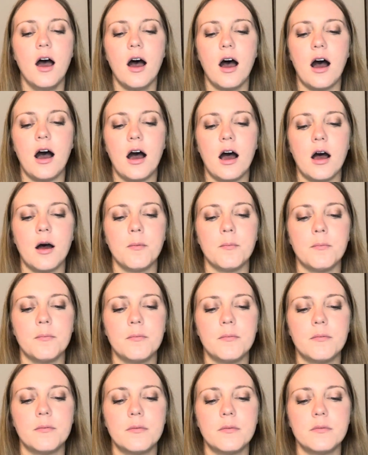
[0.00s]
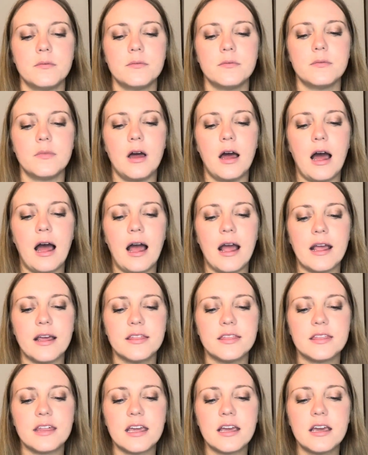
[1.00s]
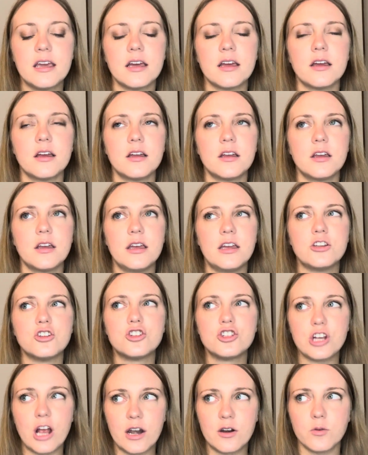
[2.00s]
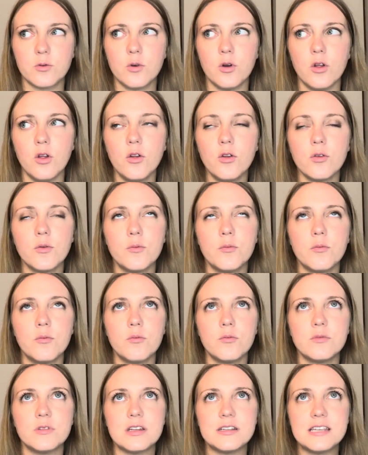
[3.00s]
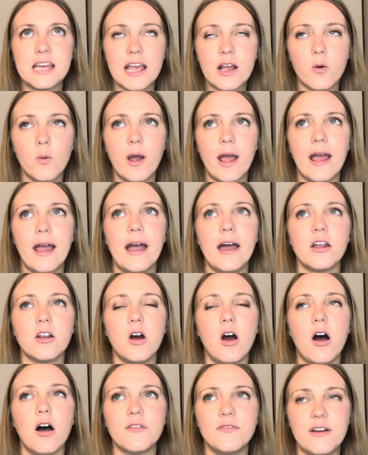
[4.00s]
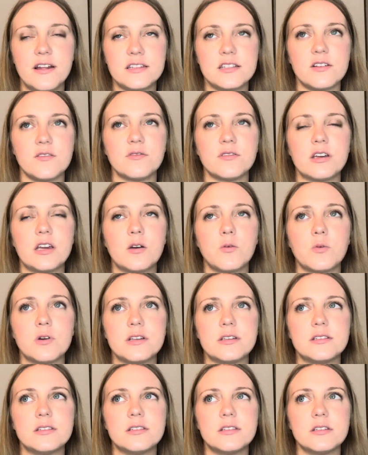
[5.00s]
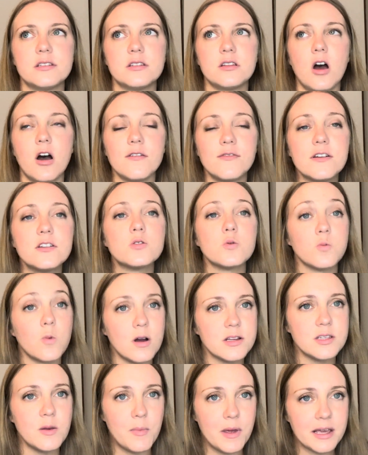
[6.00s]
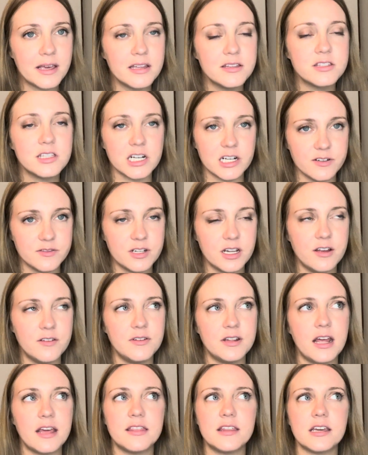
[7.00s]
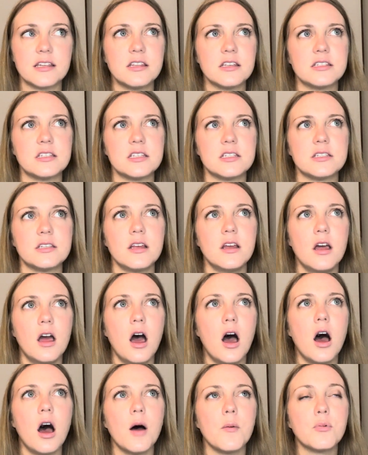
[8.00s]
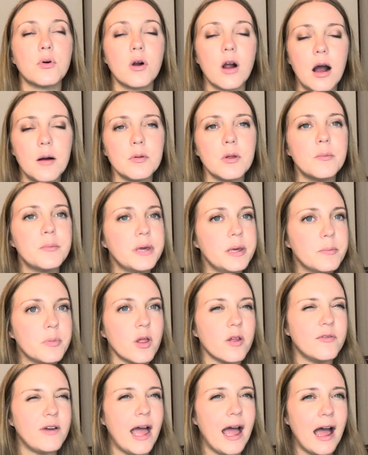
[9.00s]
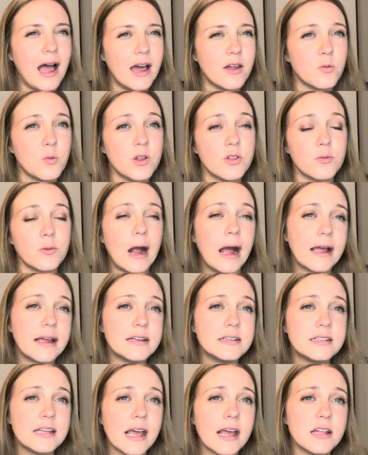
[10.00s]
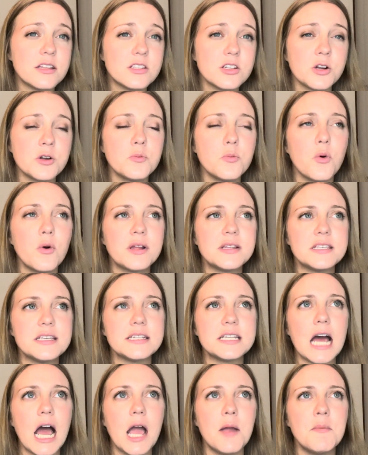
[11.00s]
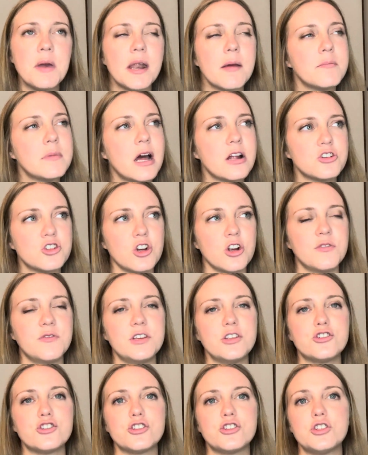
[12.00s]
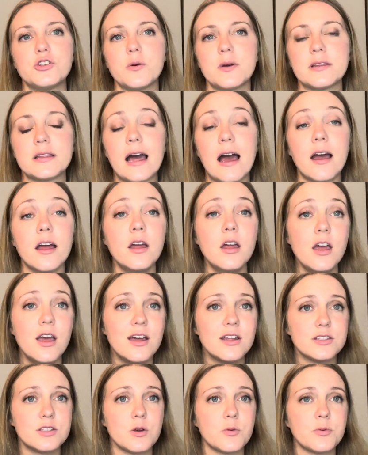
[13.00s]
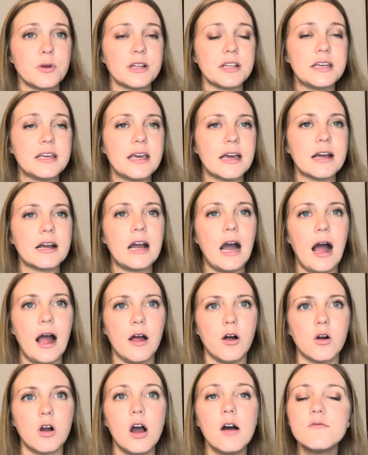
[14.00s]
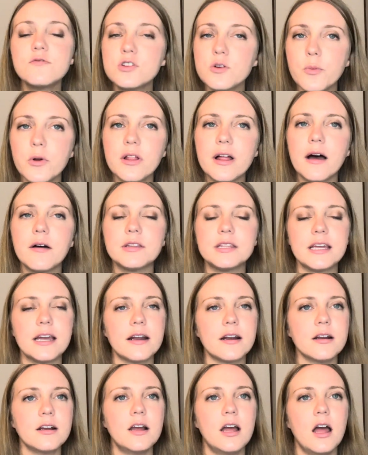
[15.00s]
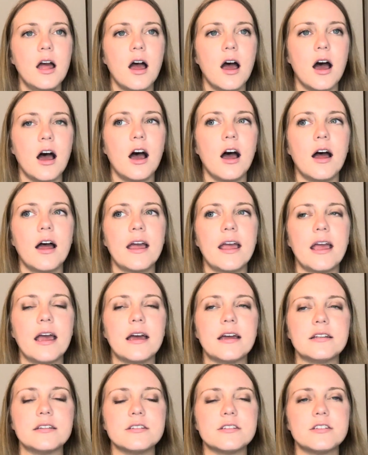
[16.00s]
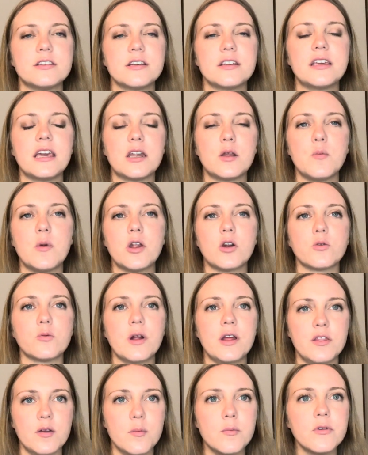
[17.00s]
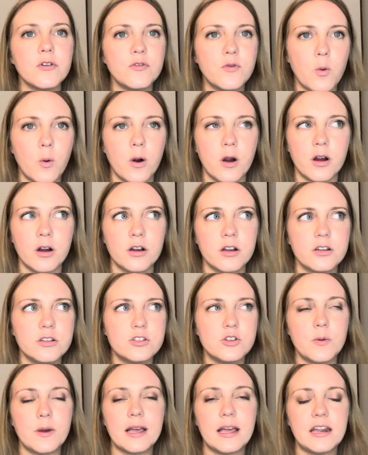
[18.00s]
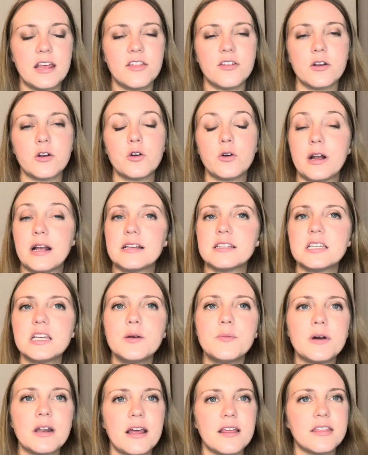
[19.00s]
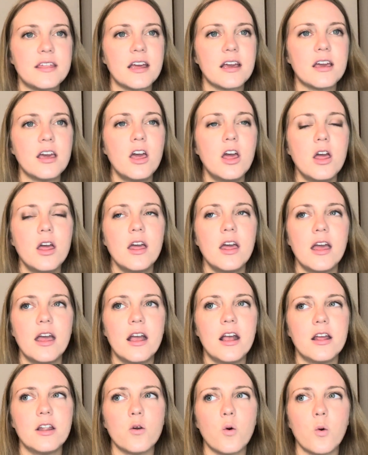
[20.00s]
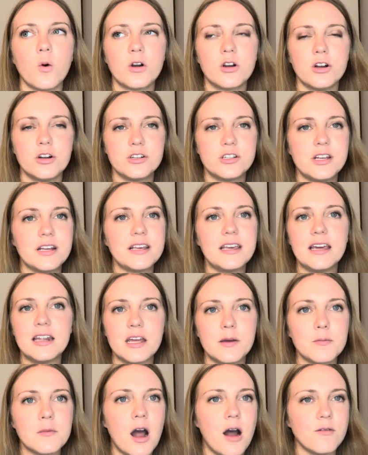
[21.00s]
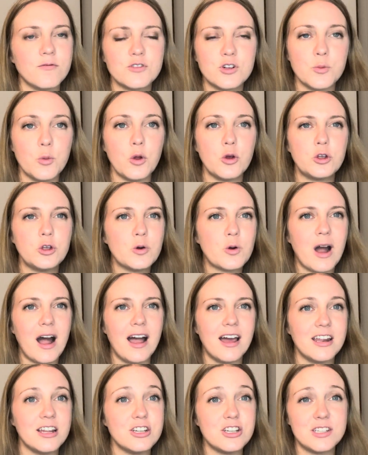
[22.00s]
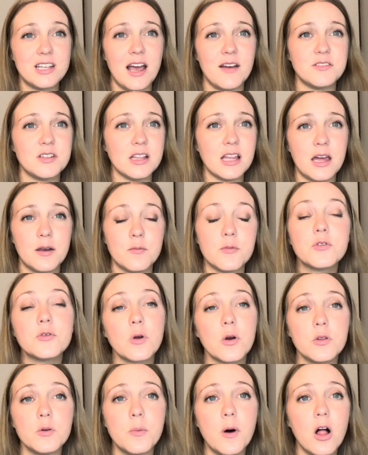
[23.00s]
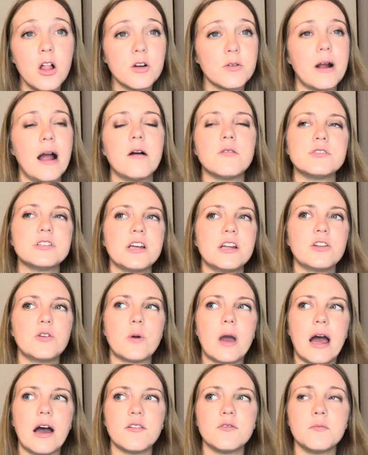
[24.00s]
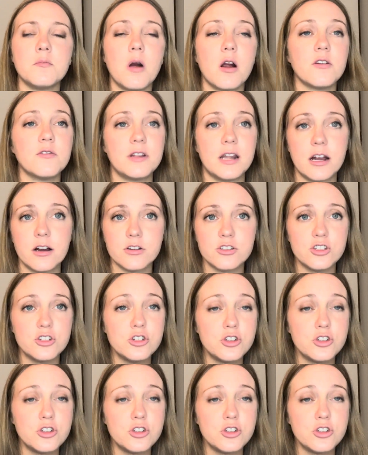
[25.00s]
I think in general, the takeaway I had offensively was the offense was a bit conservative, and I think this is a problem people have had with Ryan Day at certain points in time, and I'm not sure if he's just doing that to really get Kyle comfortable out there and get him in a rhythm before doing anything crazy. But I think in order to get him comfortable, you kind of just have to let him throw the ball around. And you have Marvin Harrison